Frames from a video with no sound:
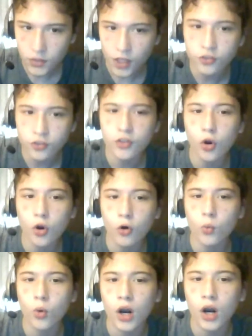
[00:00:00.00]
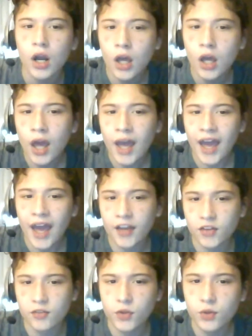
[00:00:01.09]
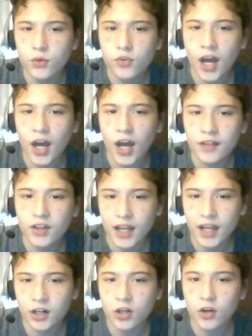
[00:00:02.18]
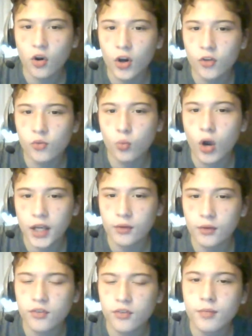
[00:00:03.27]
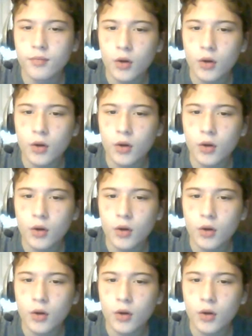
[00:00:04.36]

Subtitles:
to the Gulf War, as his views on the latter caused walkouts.